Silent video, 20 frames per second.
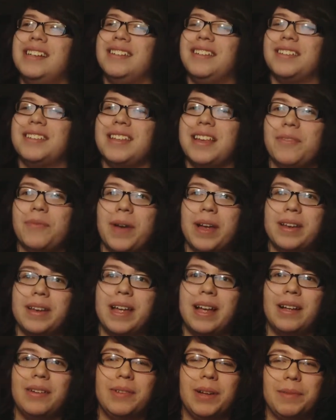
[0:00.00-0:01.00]
Just like right
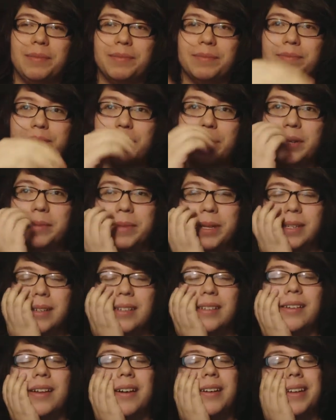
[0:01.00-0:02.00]
now, I'm pretty much
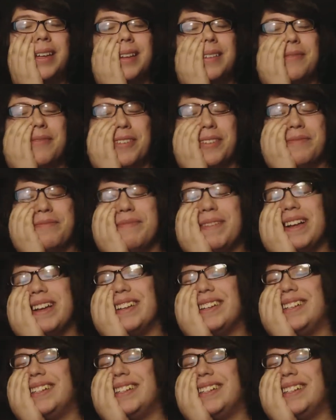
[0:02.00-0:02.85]
stalking one of my,